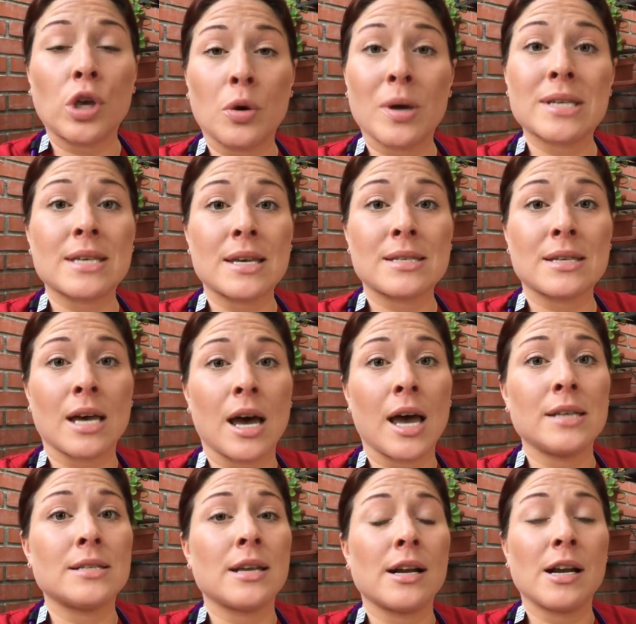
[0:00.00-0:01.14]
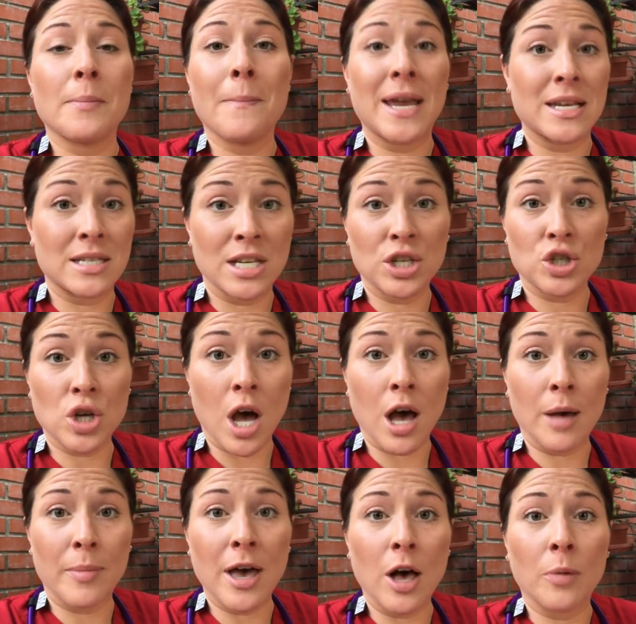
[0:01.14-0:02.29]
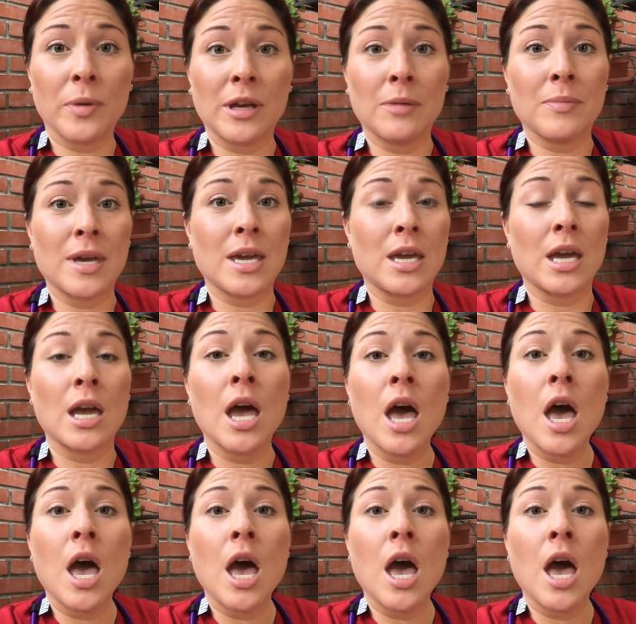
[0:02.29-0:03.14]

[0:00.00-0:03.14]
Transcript: U S S I, did an amazing job helping me